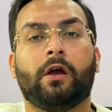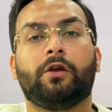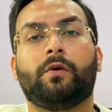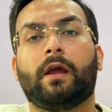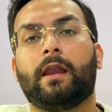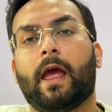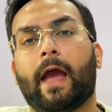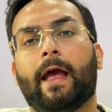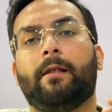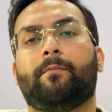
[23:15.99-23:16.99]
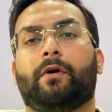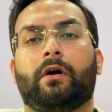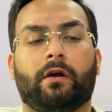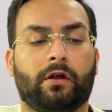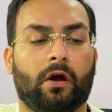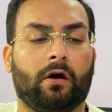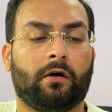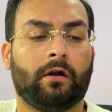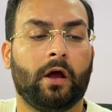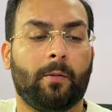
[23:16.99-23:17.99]
you can help
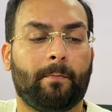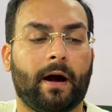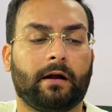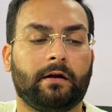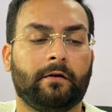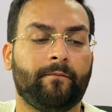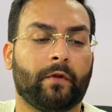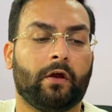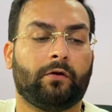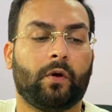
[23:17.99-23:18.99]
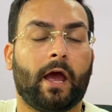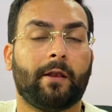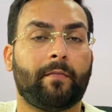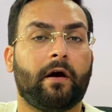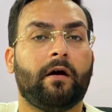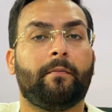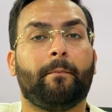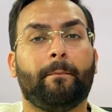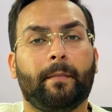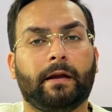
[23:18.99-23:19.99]
your partner to help a
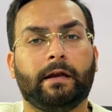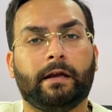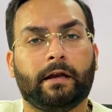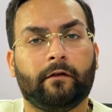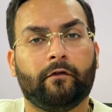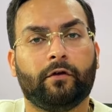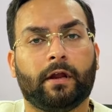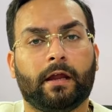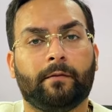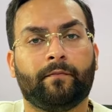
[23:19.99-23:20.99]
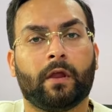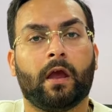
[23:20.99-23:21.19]
meditative routine,